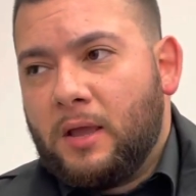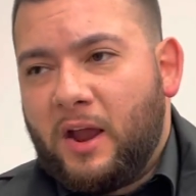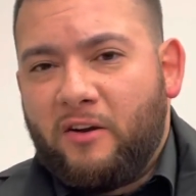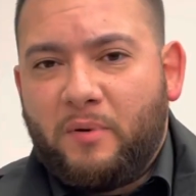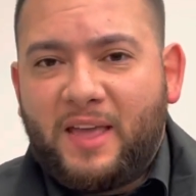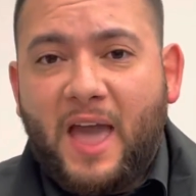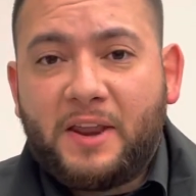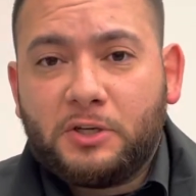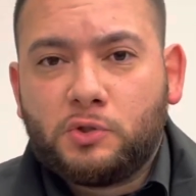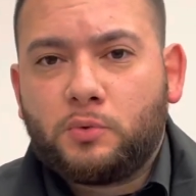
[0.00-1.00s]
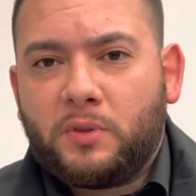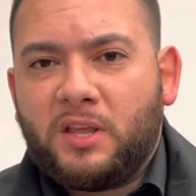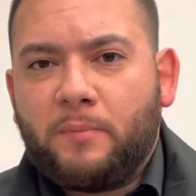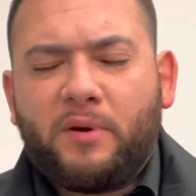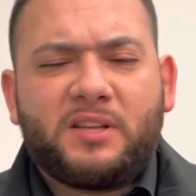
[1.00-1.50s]
everybody had issues with
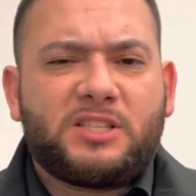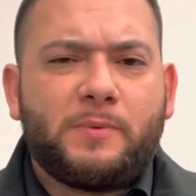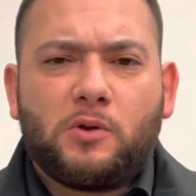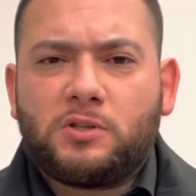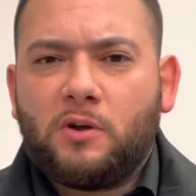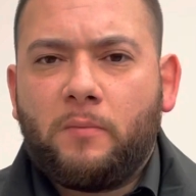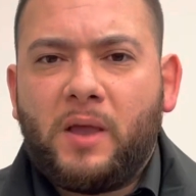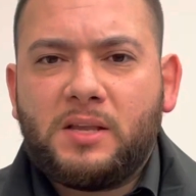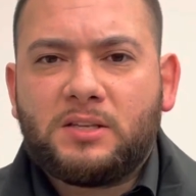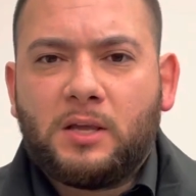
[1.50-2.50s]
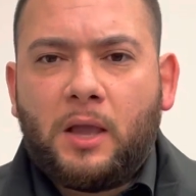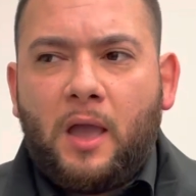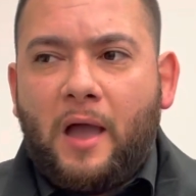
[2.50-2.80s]
it, but it smells so amazing.